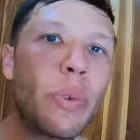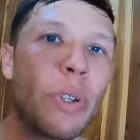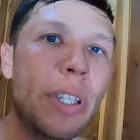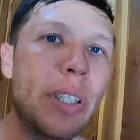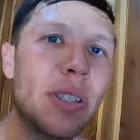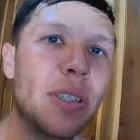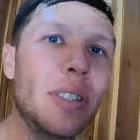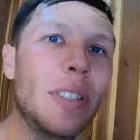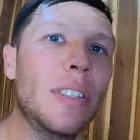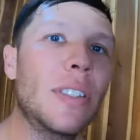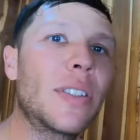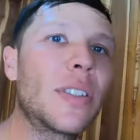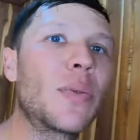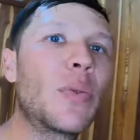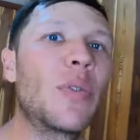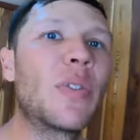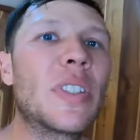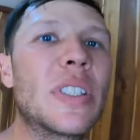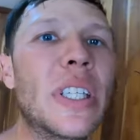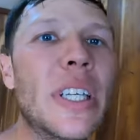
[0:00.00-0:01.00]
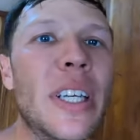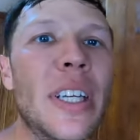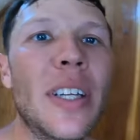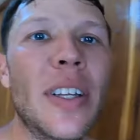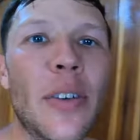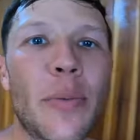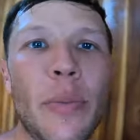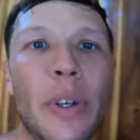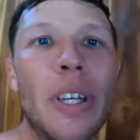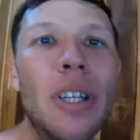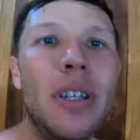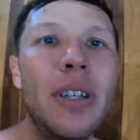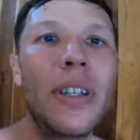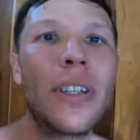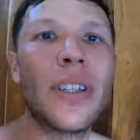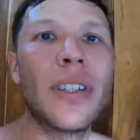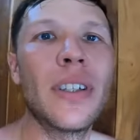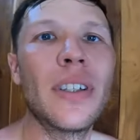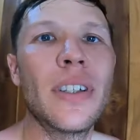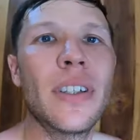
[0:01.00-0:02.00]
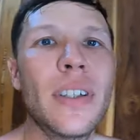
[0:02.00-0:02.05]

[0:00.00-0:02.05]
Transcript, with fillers: of places we've stayed have been